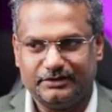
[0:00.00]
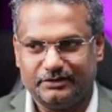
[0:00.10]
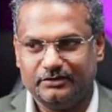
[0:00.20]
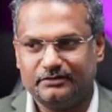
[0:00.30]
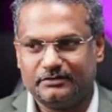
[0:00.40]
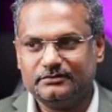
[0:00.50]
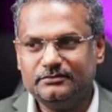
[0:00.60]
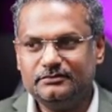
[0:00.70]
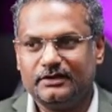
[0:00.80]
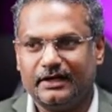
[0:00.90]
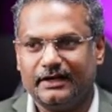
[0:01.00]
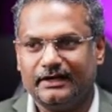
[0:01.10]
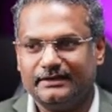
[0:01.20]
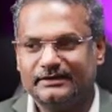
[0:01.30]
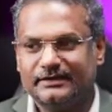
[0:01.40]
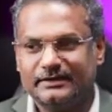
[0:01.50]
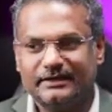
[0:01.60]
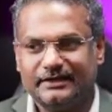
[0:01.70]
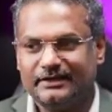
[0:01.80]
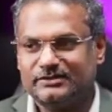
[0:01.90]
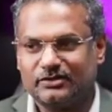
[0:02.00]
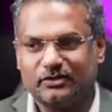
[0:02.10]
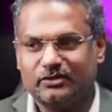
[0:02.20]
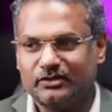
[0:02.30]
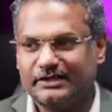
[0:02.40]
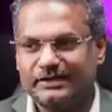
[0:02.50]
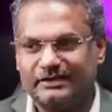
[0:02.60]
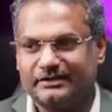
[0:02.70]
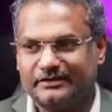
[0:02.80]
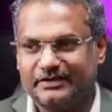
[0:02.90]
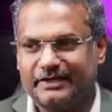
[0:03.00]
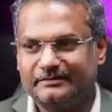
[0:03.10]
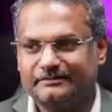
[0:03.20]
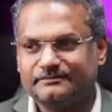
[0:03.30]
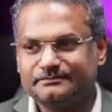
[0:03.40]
and it's all here, right?